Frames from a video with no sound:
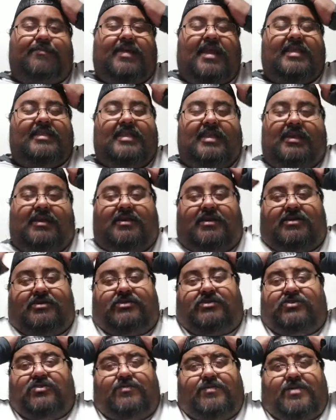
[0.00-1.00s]
But I think
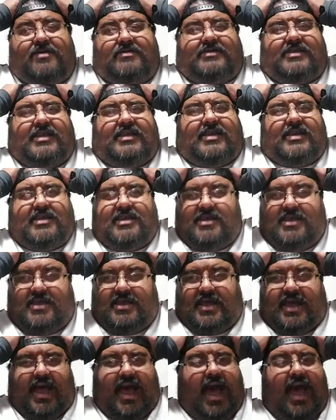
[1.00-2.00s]
Azumi's like,
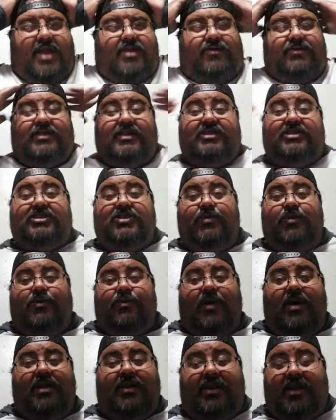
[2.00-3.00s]
I don't think she would
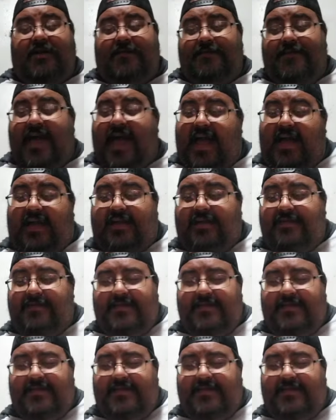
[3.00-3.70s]
want to come back.